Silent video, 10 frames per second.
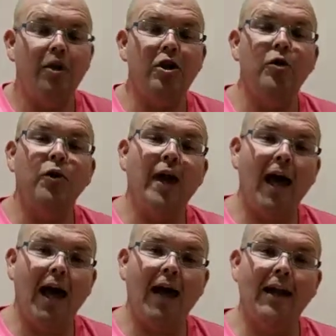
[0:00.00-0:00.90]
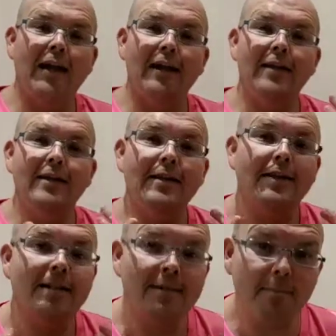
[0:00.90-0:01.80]
you can
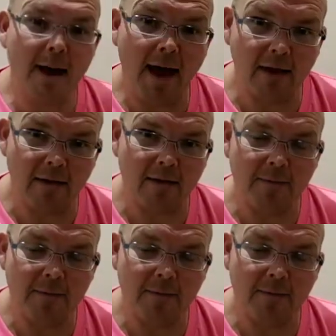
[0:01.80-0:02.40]
smell.